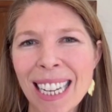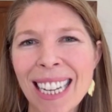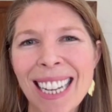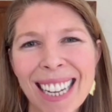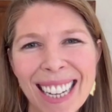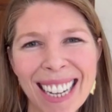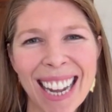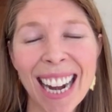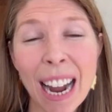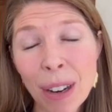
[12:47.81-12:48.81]
Uh,
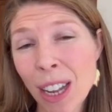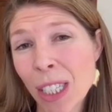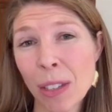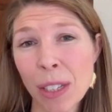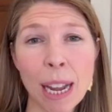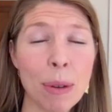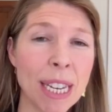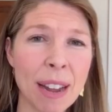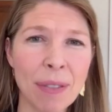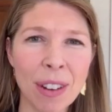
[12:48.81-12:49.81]
and I would also say we
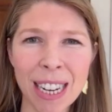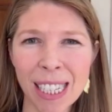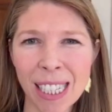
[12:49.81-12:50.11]
take very